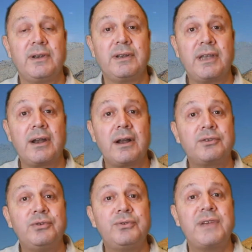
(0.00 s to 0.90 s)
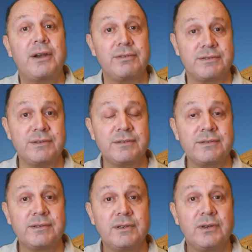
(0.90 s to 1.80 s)
there are two
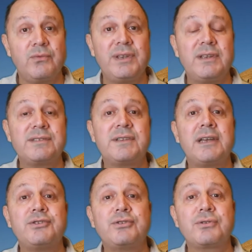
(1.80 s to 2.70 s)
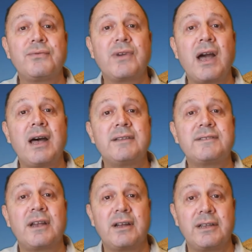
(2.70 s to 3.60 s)
terraces with statues of gods
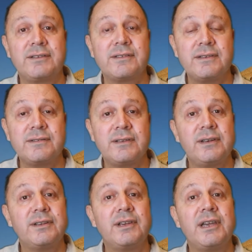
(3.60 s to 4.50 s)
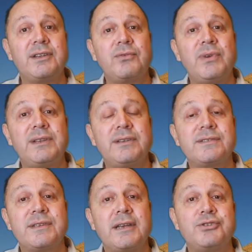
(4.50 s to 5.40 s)
and goddesses, together with the
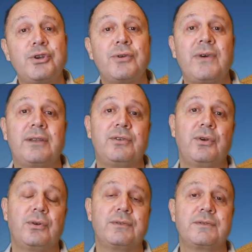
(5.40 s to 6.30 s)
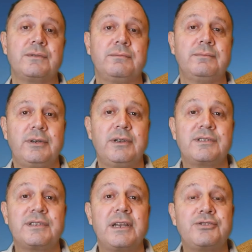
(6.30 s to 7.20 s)
statue of Antiochus.
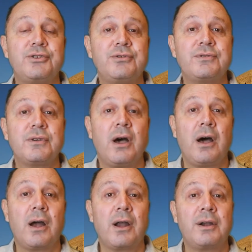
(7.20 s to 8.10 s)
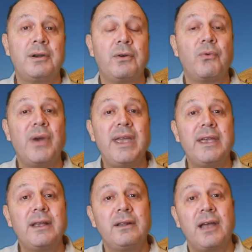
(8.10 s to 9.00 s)
Statues are
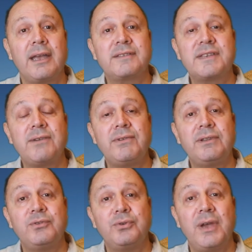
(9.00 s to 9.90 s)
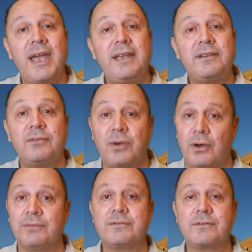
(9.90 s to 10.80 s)
weighing like 7 to 8
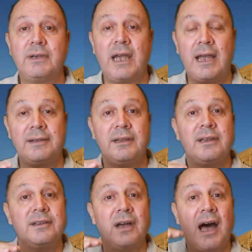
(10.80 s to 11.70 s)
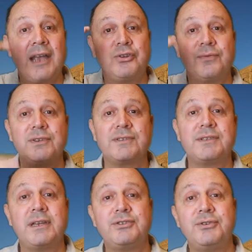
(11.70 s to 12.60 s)
tons, and the height of the
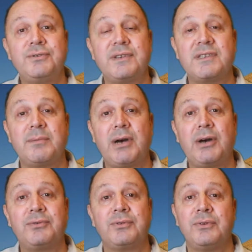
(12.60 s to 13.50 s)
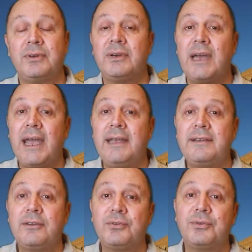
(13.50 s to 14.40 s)
statues is about
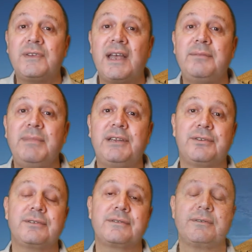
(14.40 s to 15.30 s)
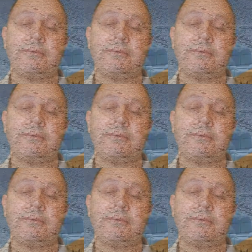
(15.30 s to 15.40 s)
8 to 10 meters.